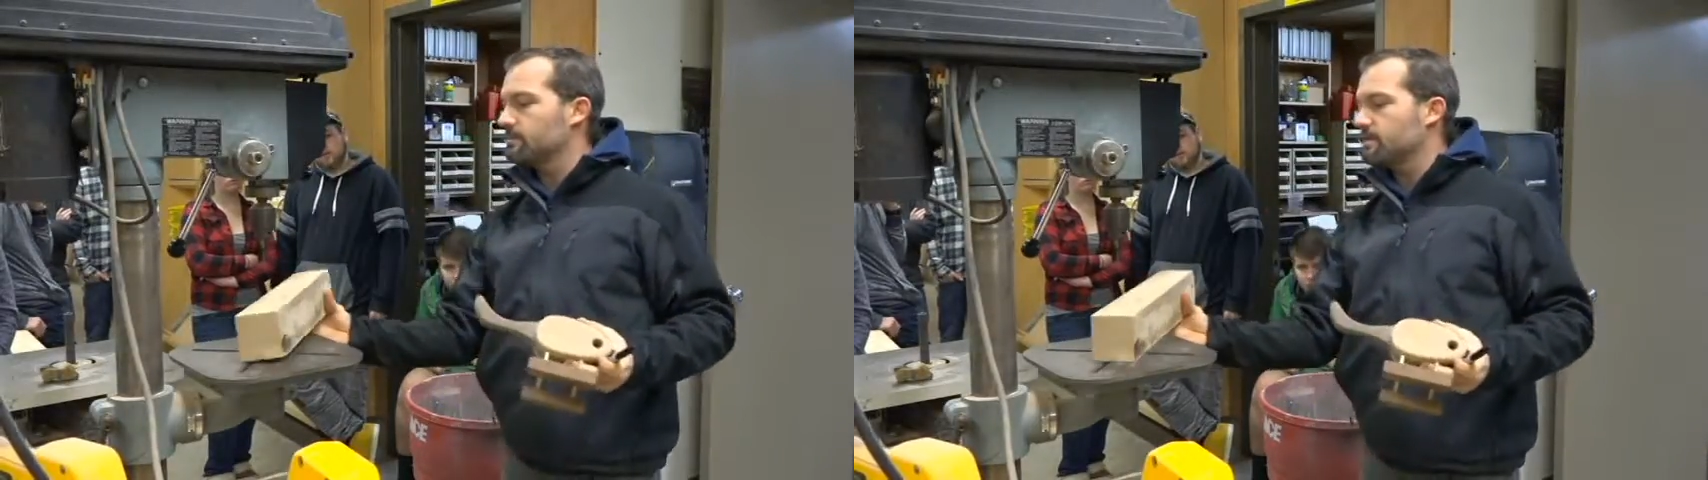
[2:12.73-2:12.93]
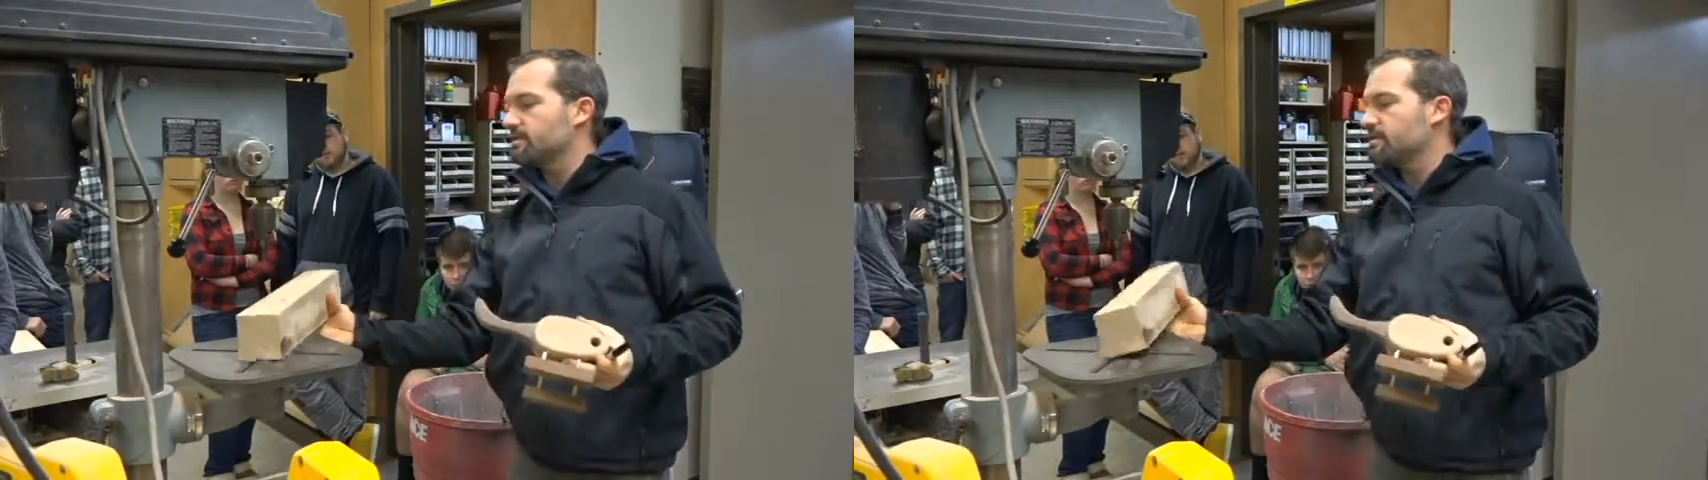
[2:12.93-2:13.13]

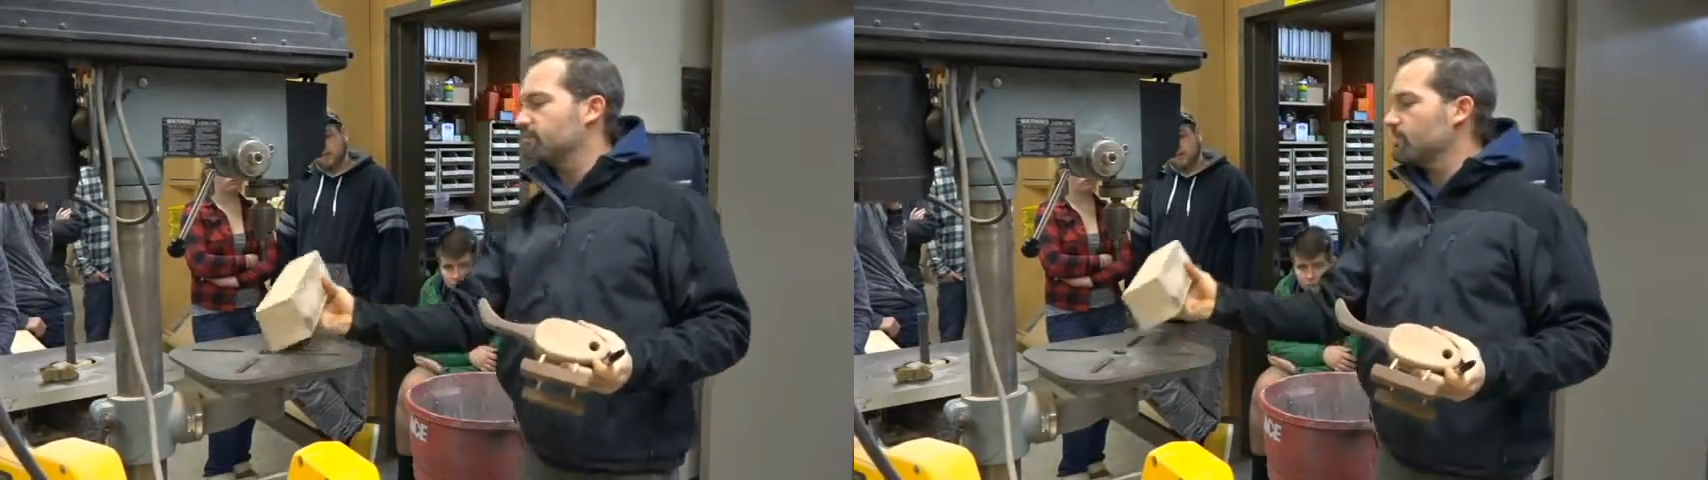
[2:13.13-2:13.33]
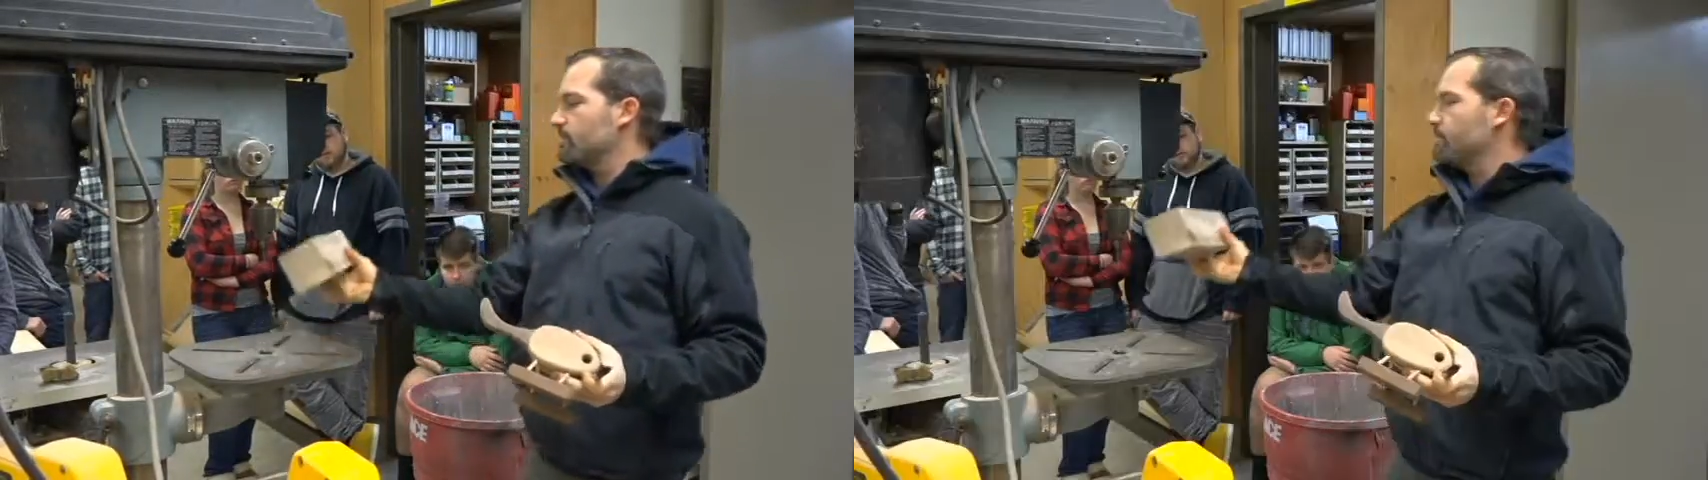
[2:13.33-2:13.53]
This is
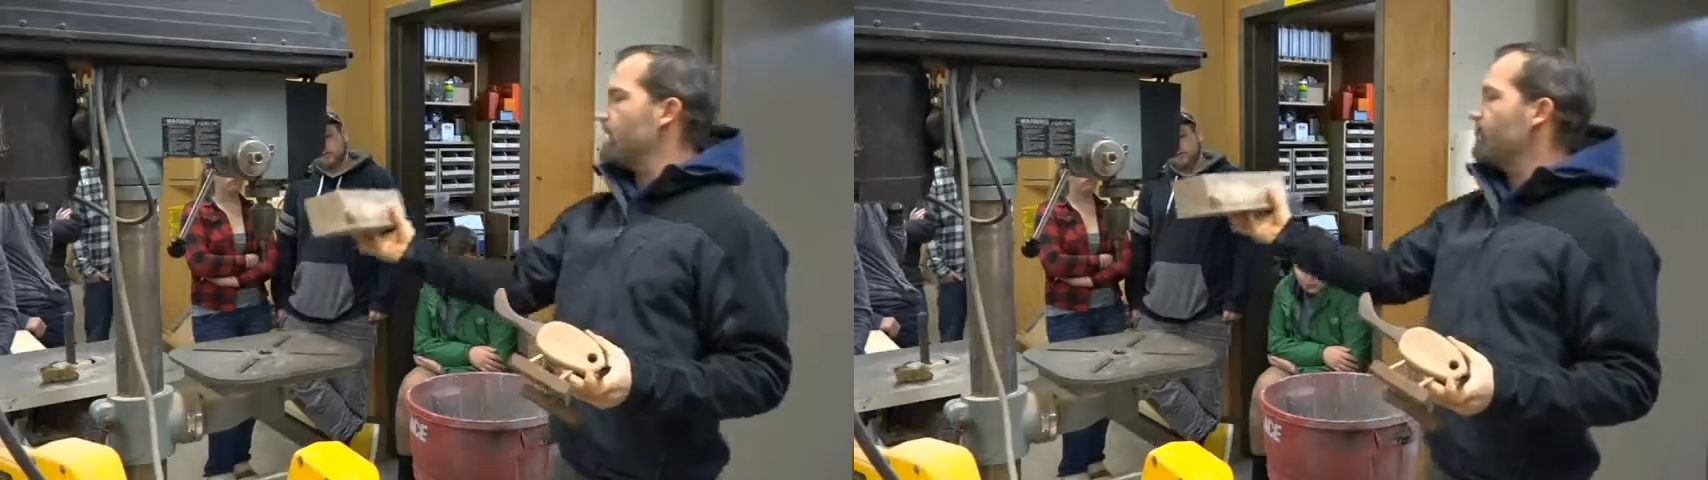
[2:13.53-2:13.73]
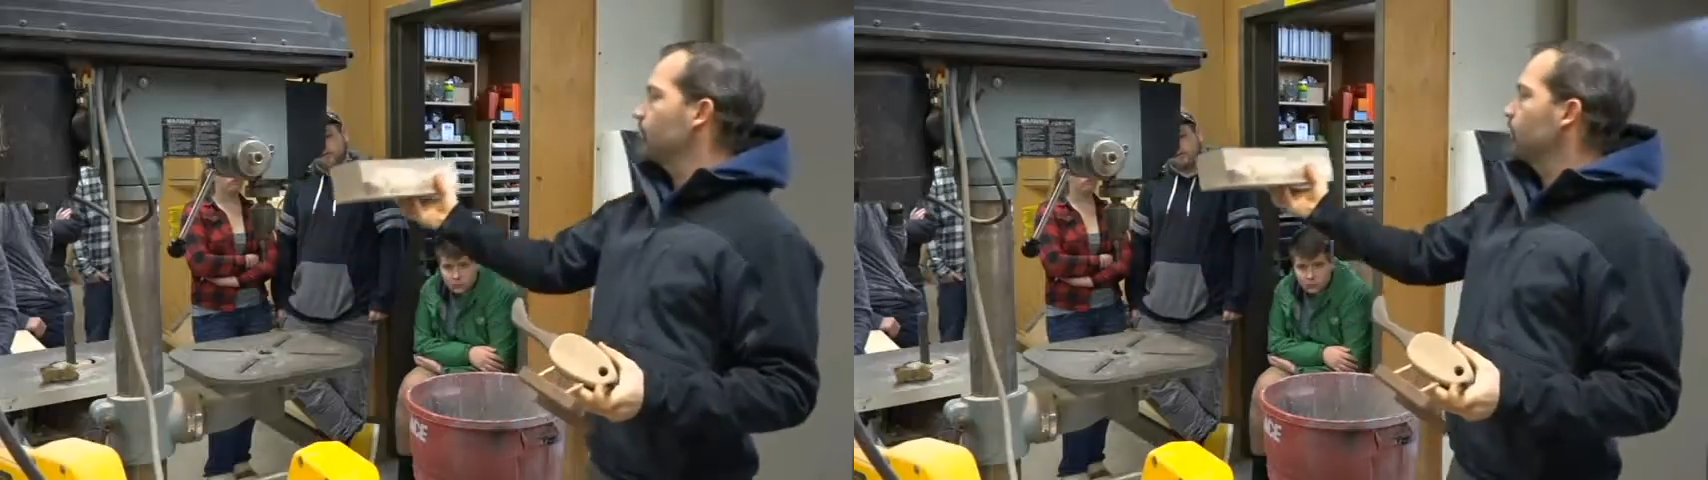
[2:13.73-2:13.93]
a really
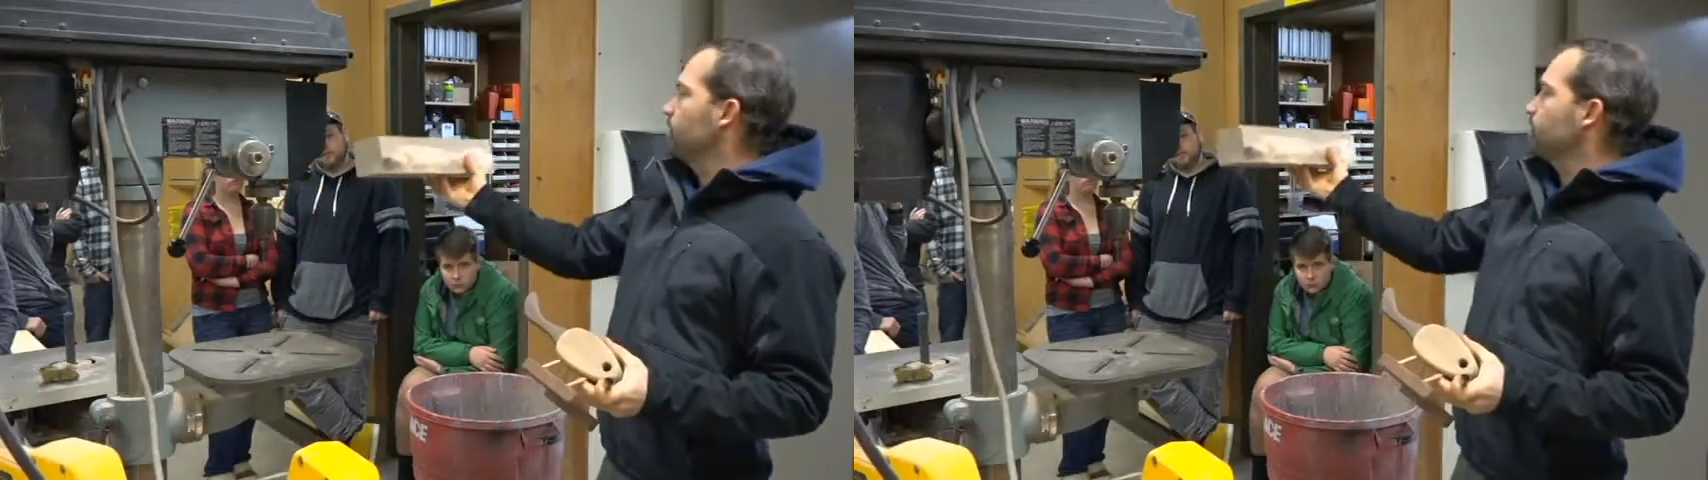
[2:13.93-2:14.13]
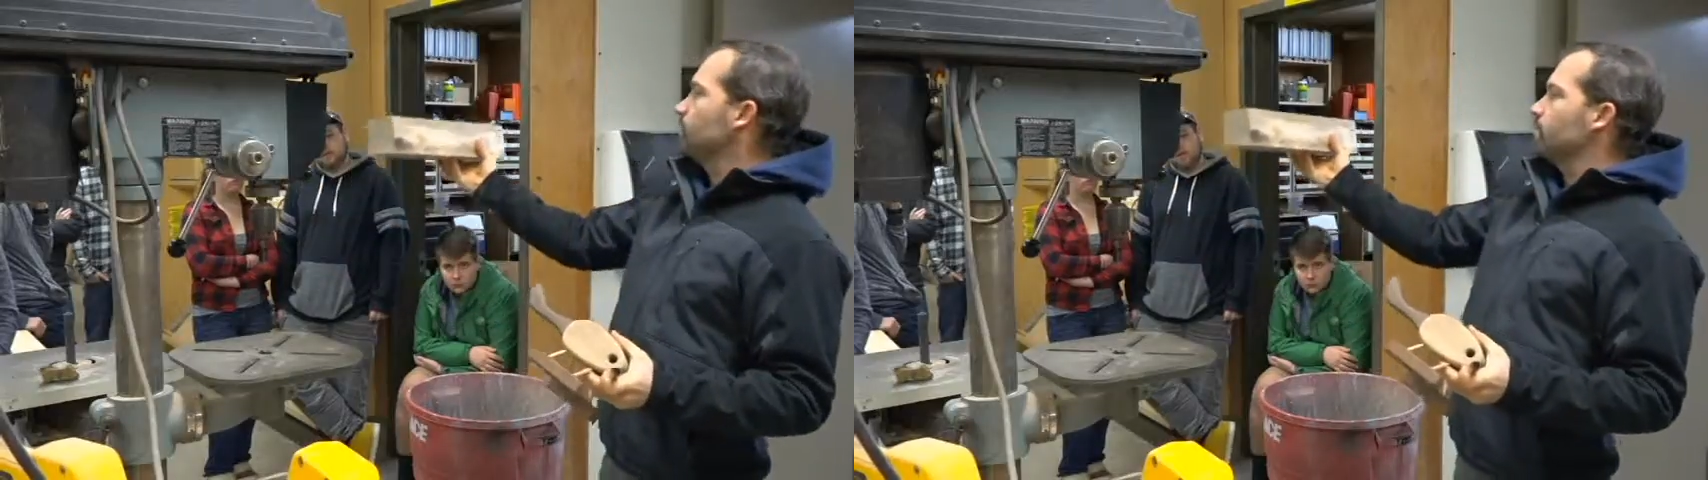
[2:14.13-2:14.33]
bad
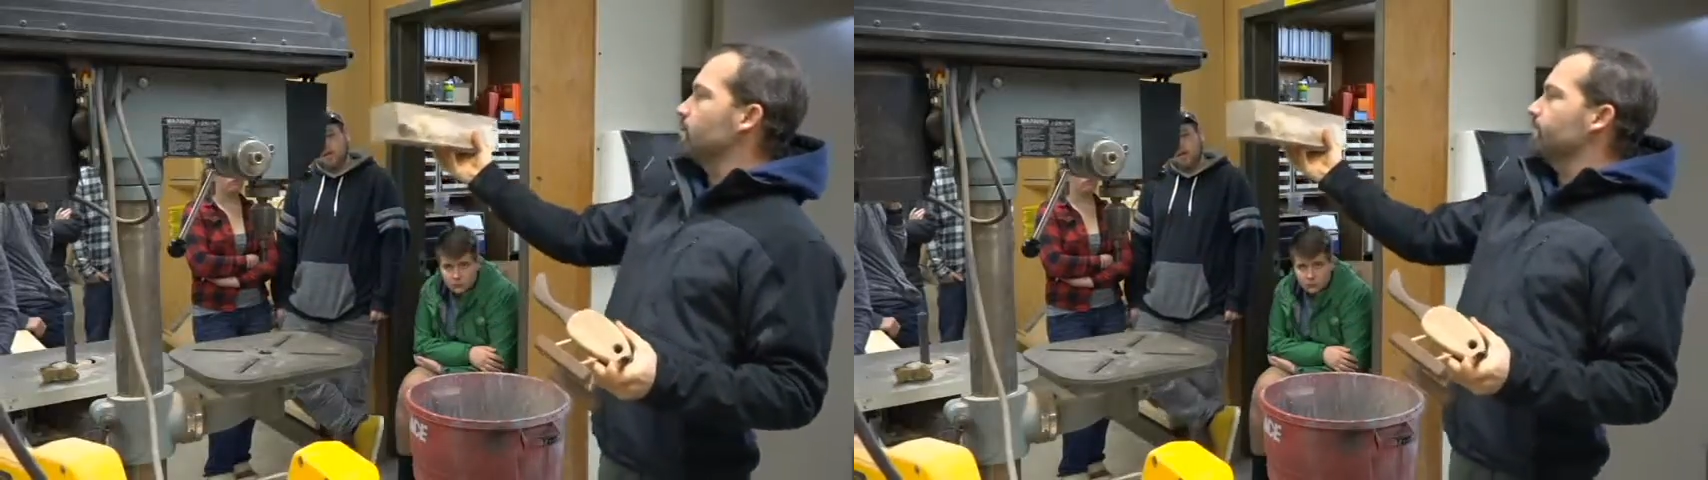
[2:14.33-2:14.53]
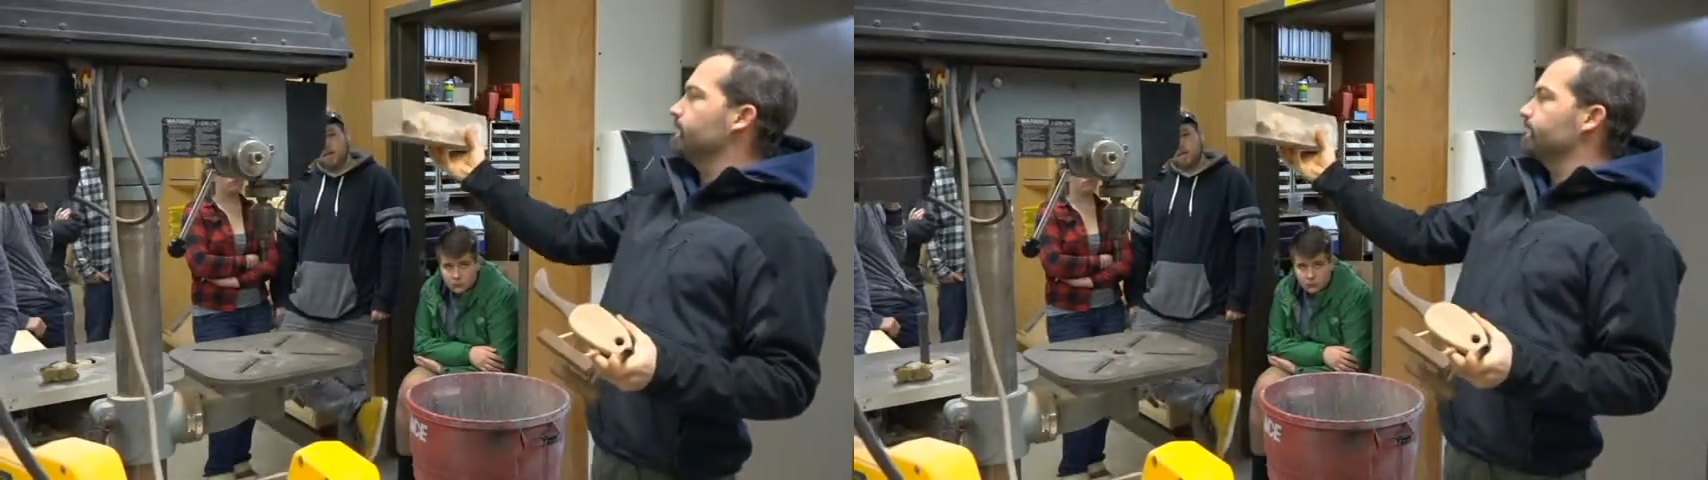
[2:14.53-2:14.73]
piece of wood